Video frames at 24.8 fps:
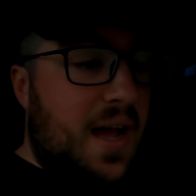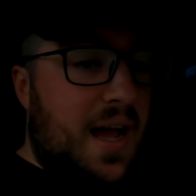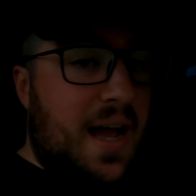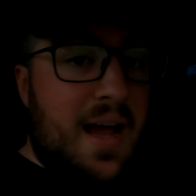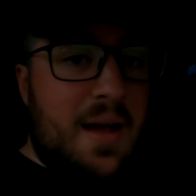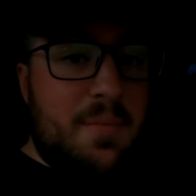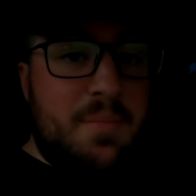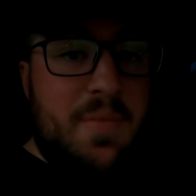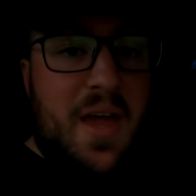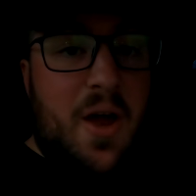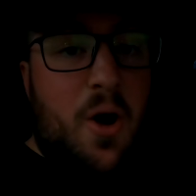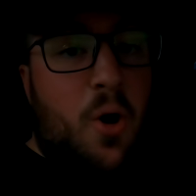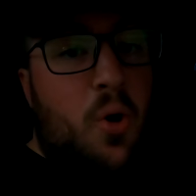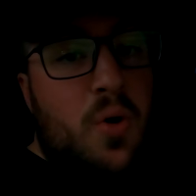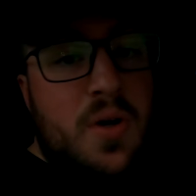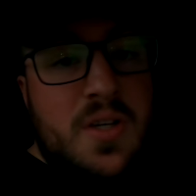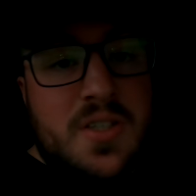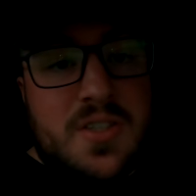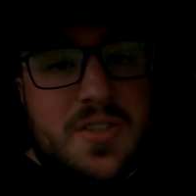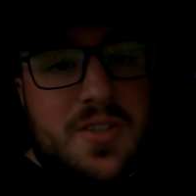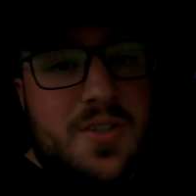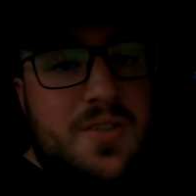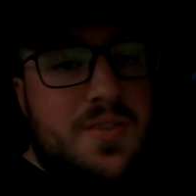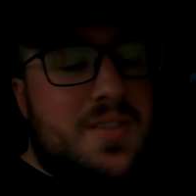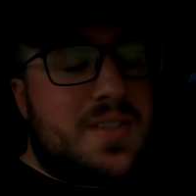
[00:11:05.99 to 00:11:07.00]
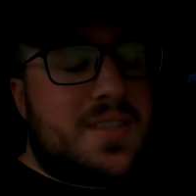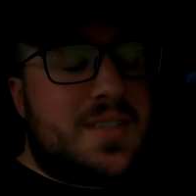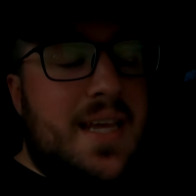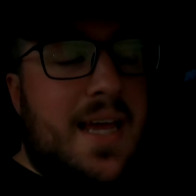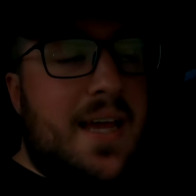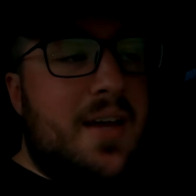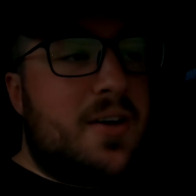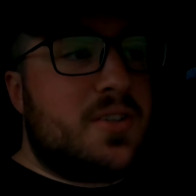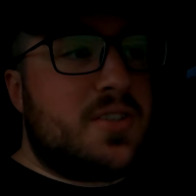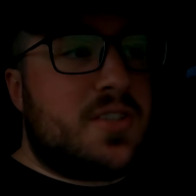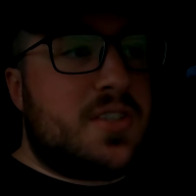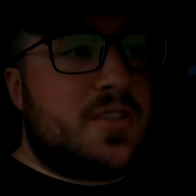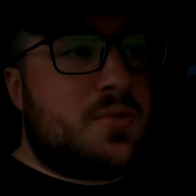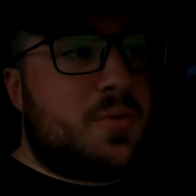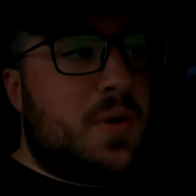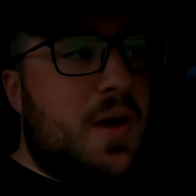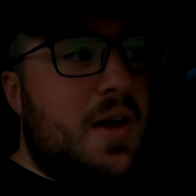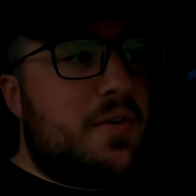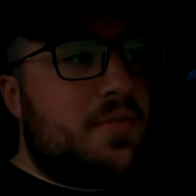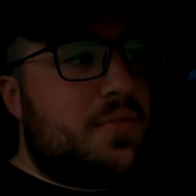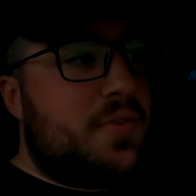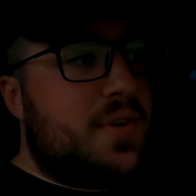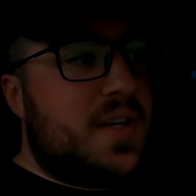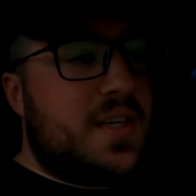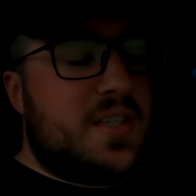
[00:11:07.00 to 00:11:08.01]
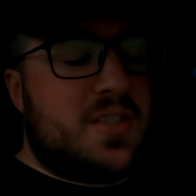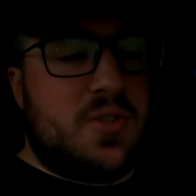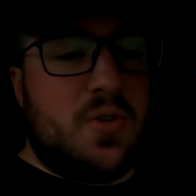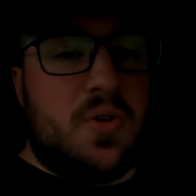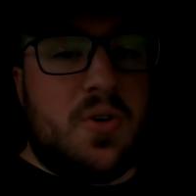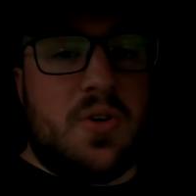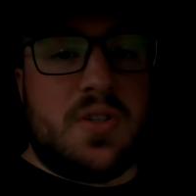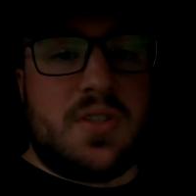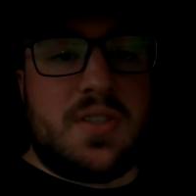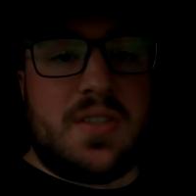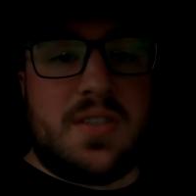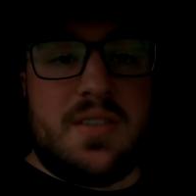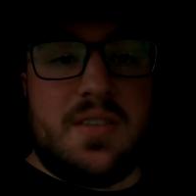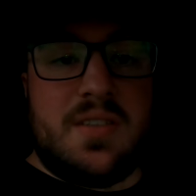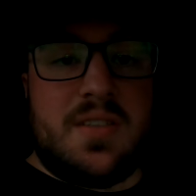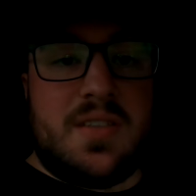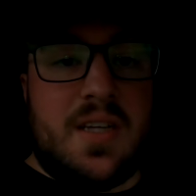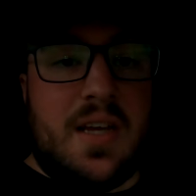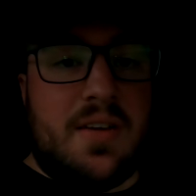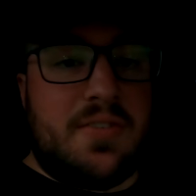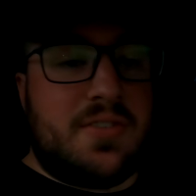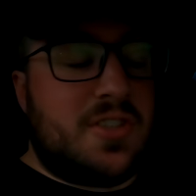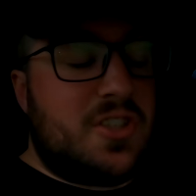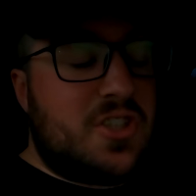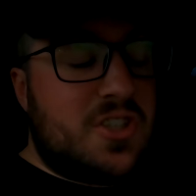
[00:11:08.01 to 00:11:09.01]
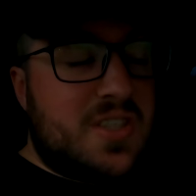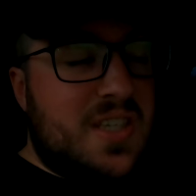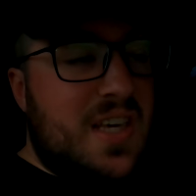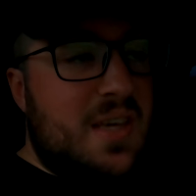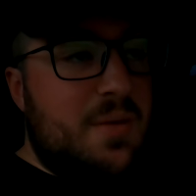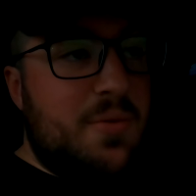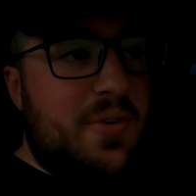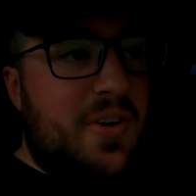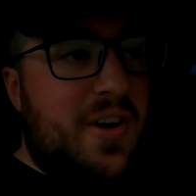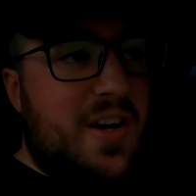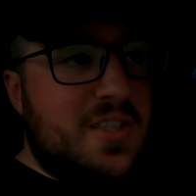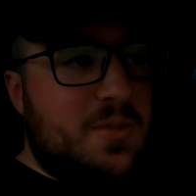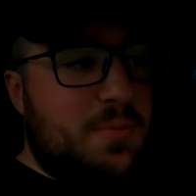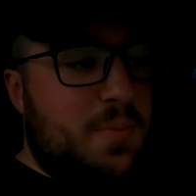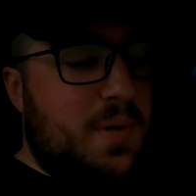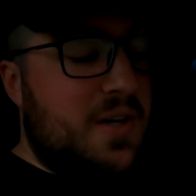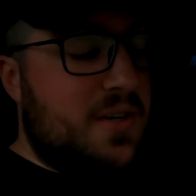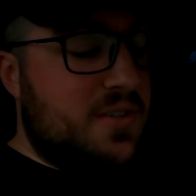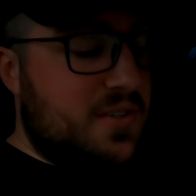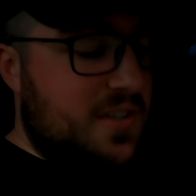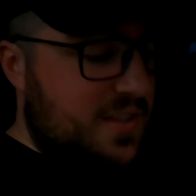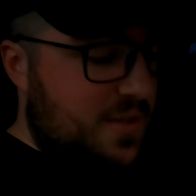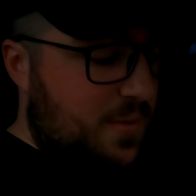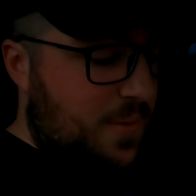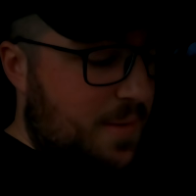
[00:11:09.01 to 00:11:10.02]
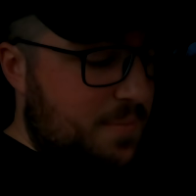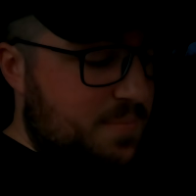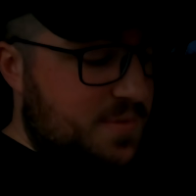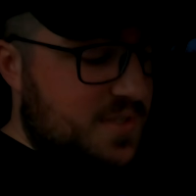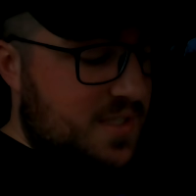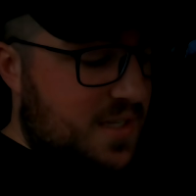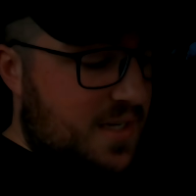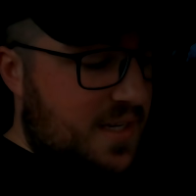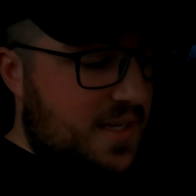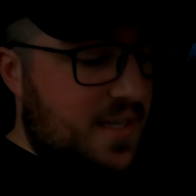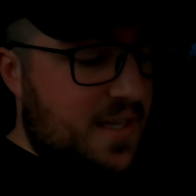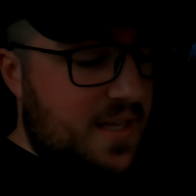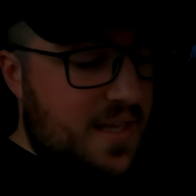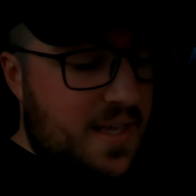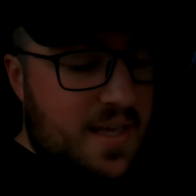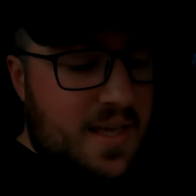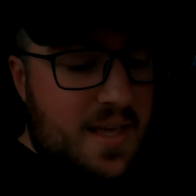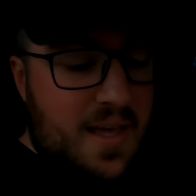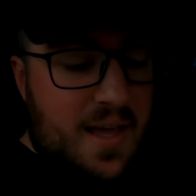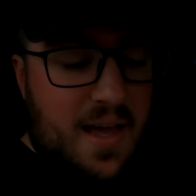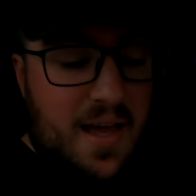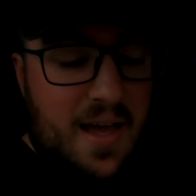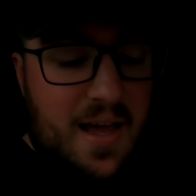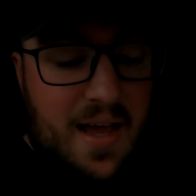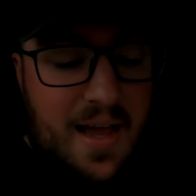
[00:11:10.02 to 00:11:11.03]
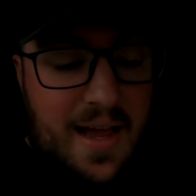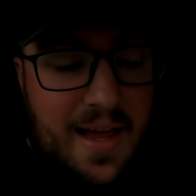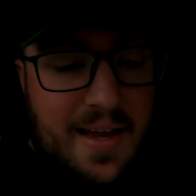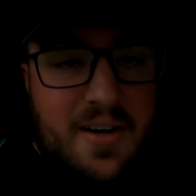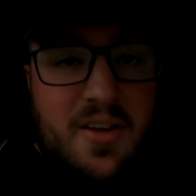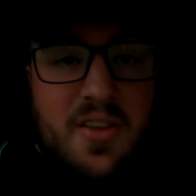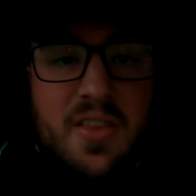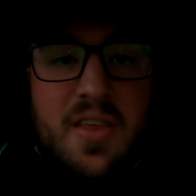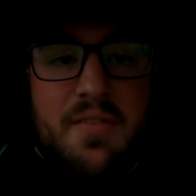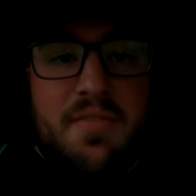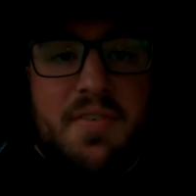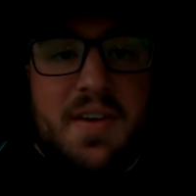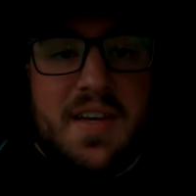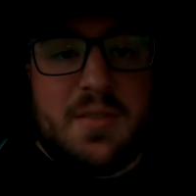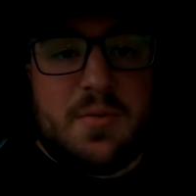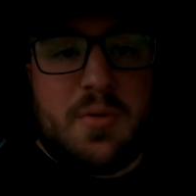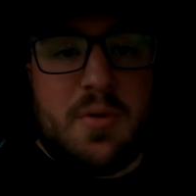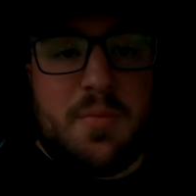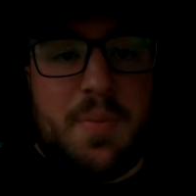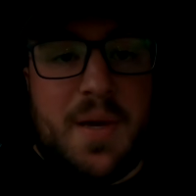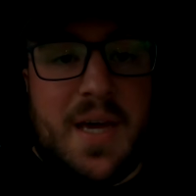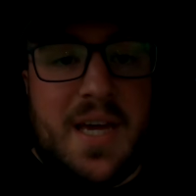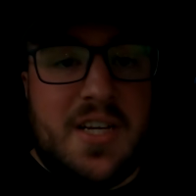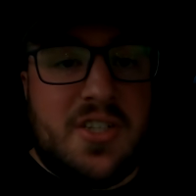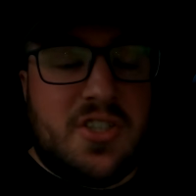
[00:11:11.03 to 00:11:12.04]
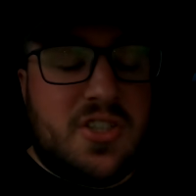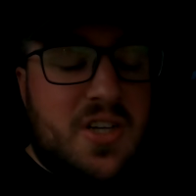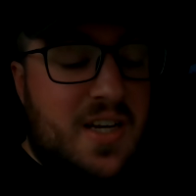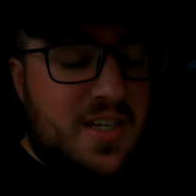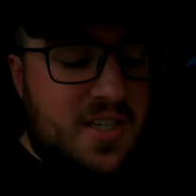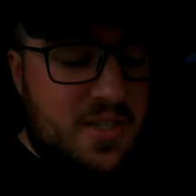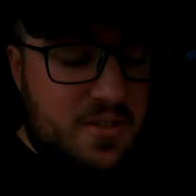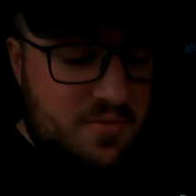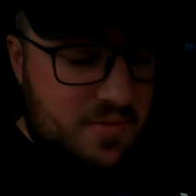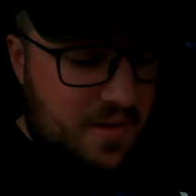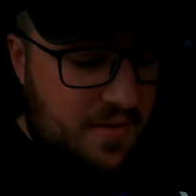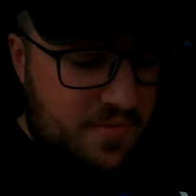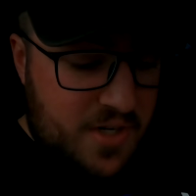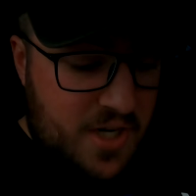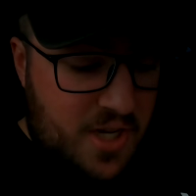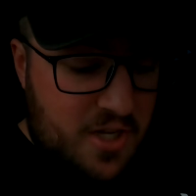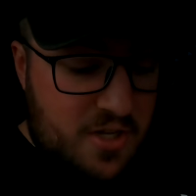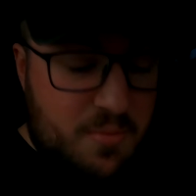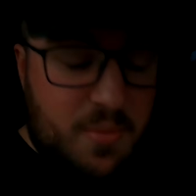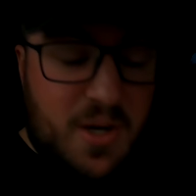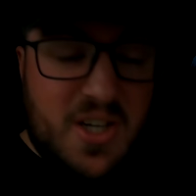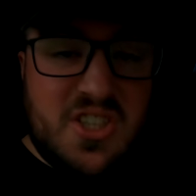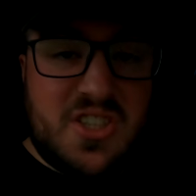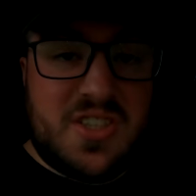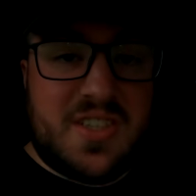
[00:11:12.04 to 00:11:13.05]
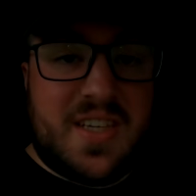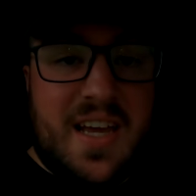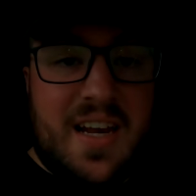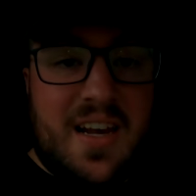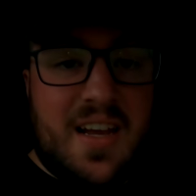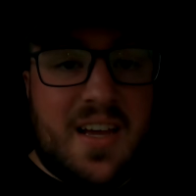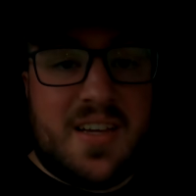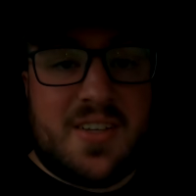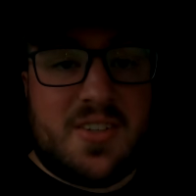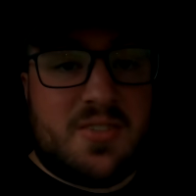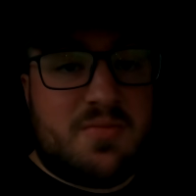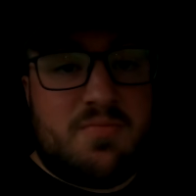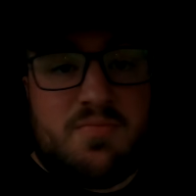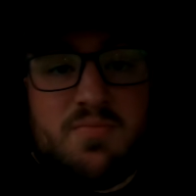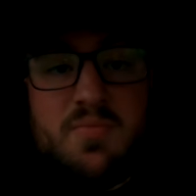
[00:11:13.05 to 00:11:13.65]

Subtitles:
They're always doing sales as well for exhausts and stuff, so just keep your eyes peeled on their website and on their Facebook page, and you never know, you might just get like